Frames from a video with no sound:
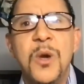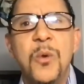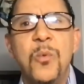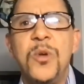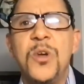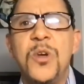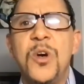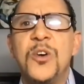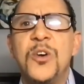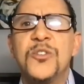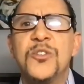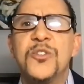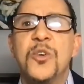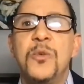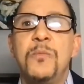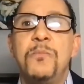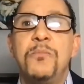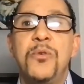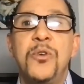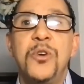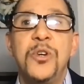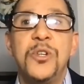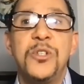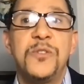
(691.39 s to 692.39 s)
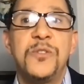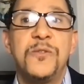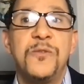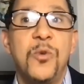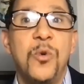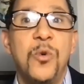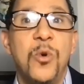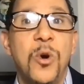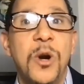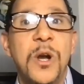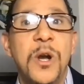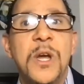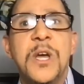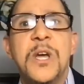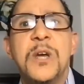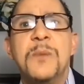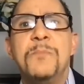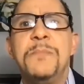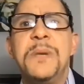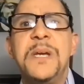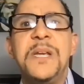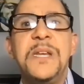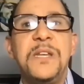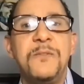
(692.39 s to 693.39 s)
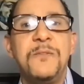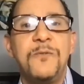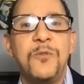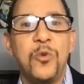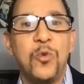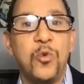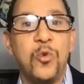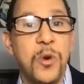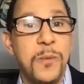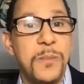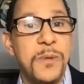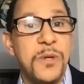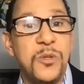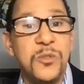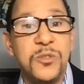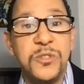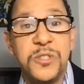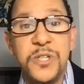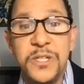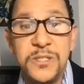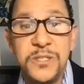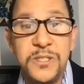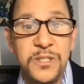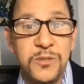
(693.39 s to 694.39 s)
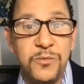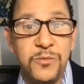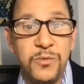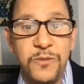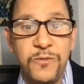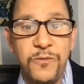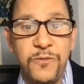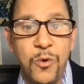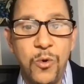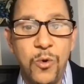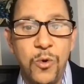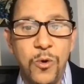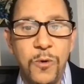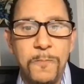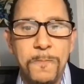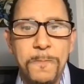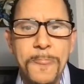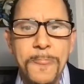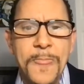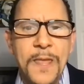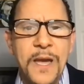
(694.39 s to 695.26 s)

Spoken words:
We also push for meaningful criminal justice reform,